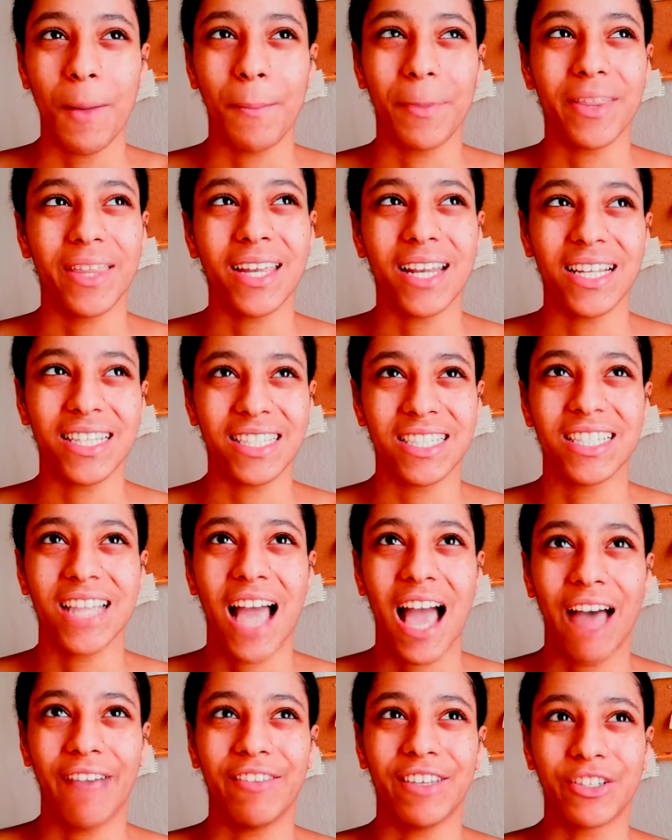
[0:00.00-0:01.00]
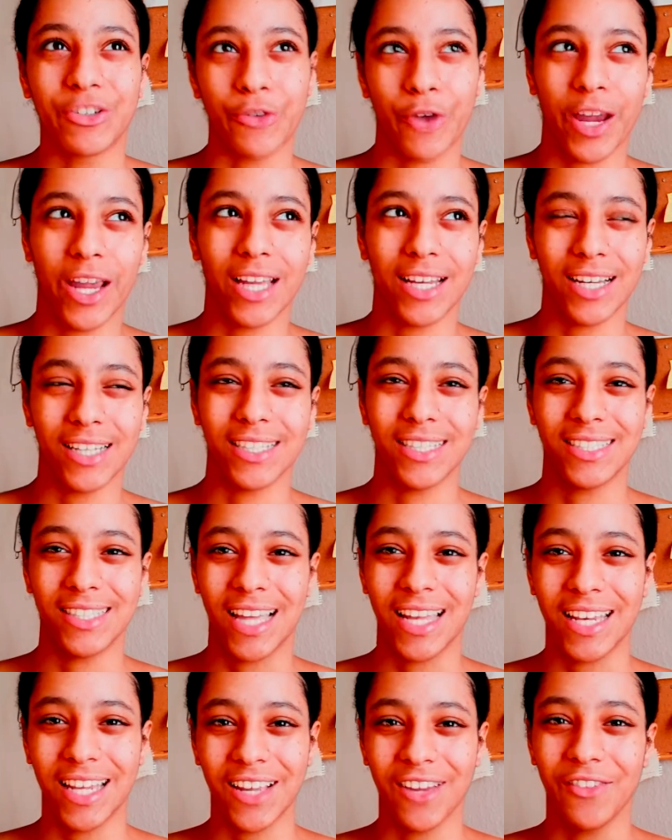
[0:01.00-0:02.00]
but then I didn't have as great an
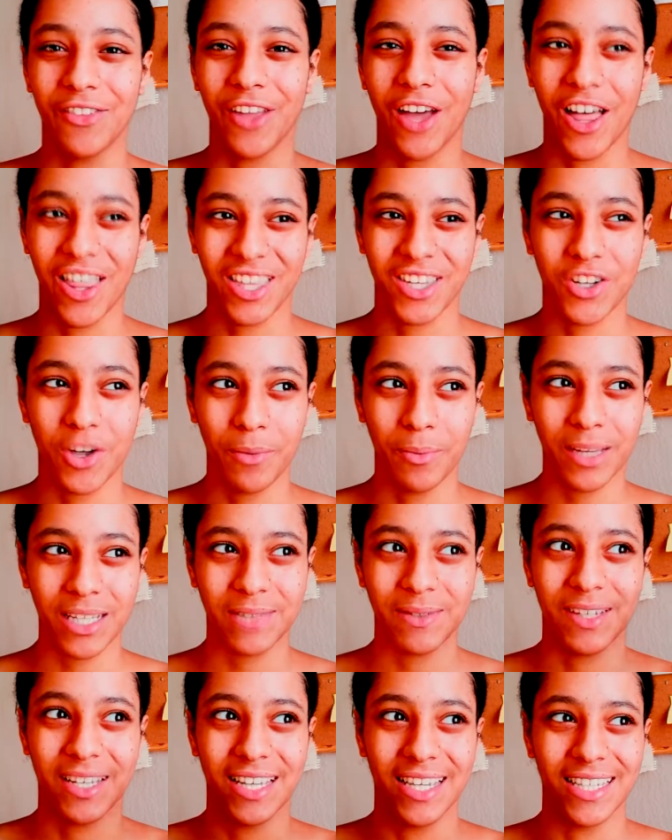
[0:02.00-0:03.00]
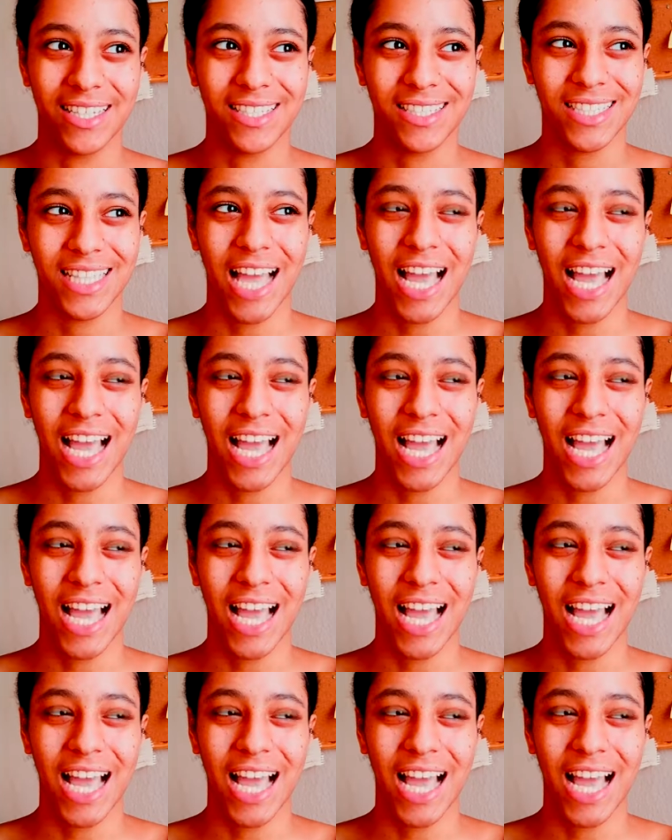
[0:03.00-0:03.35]
understanding of the other topics because